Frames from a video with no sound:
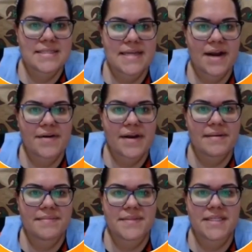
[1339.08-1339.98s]

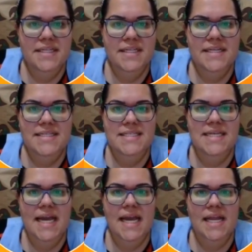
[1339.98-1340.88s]
Sarah,
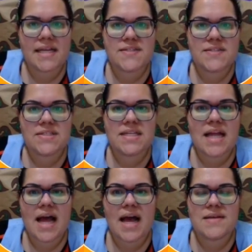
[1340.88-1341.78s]
stay in a
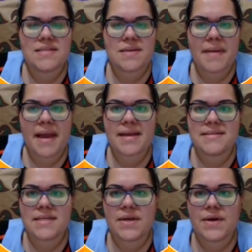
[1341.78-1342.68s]
student house in
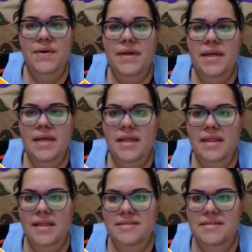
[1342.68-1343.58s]
Mexico.
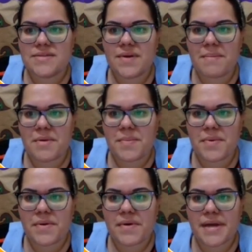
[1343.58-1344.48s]
This is grammar
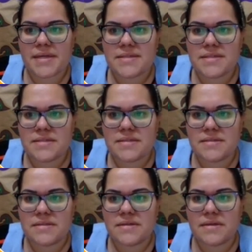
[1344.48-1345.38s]
point.
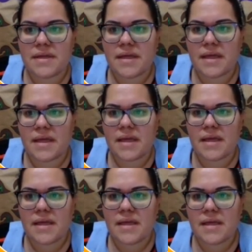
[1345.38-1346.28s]

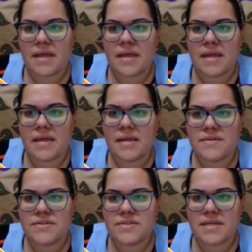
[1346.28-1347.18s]
Okay.
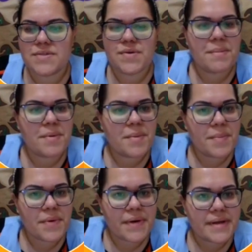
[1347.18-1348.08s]
Today's grammar
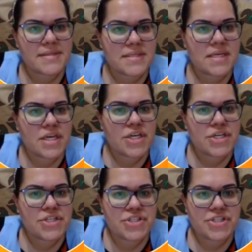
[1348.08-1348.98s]
point.
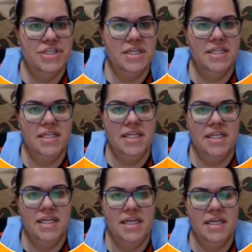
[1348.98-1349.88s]
She,
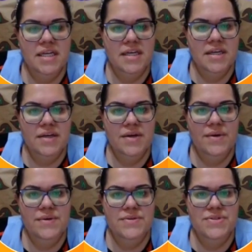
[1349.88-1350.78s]

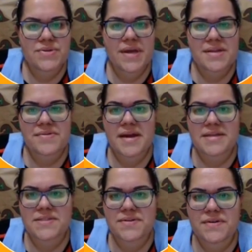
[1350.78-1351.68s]
go to any
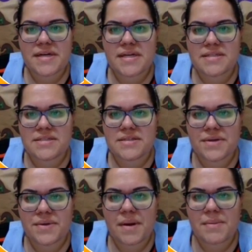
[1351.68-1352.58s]
restaurant.
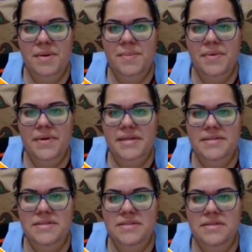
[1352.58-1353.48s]
Grammar
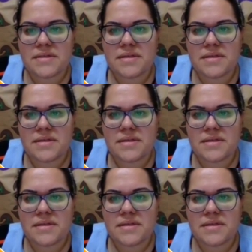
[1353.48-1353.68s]
point.